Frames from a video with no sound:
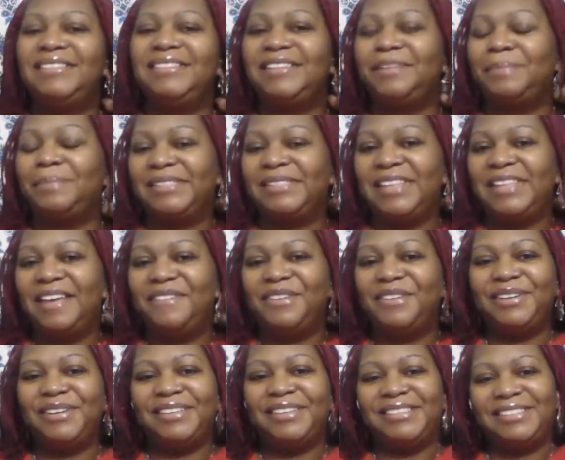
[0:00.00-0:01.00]
Everybody's having a
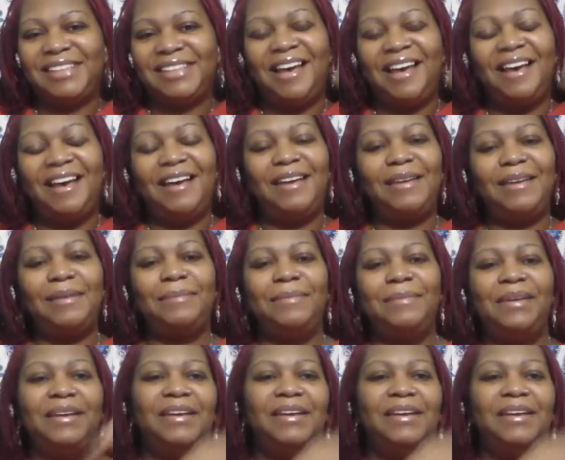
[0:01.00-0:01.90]
good time.